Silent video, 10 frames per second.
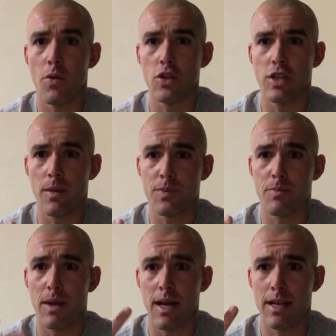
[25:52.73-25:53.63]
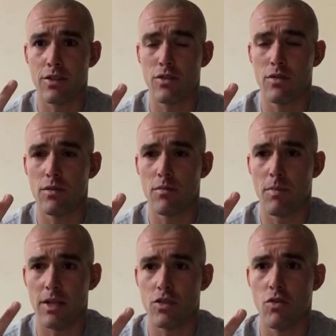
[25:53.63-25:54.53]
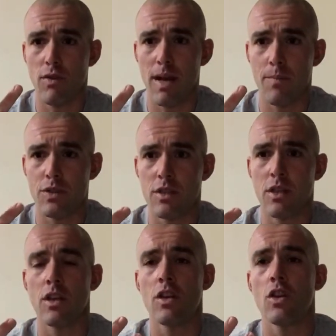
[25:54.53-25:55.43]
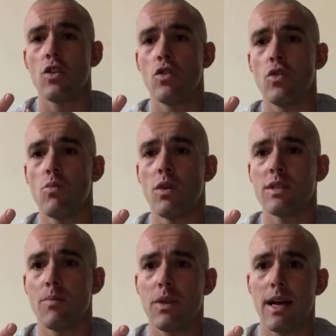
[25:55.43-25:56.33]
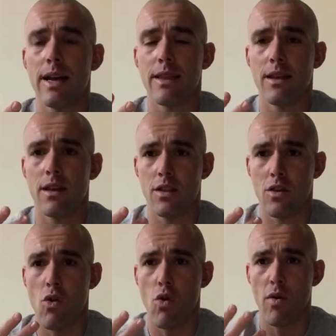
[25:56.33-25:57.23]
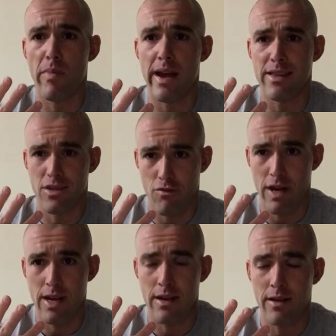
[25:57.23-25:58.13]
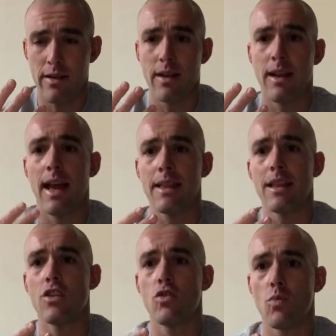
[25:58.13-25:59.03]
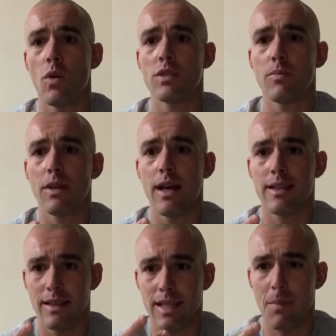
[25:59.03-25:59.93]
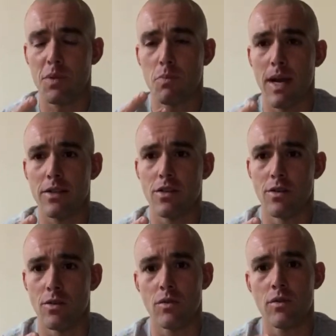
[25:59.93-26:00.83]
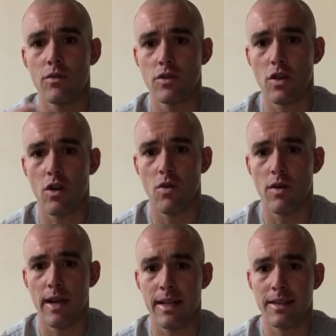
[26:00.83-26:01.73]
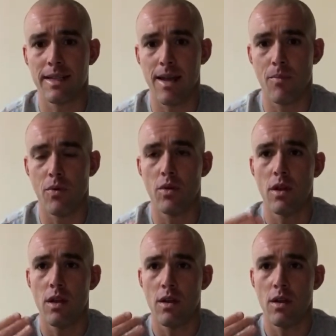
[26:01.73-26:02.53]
the push-ups by by two reps, you multiply the the core by three, and then you multiply the dips by two. So an example,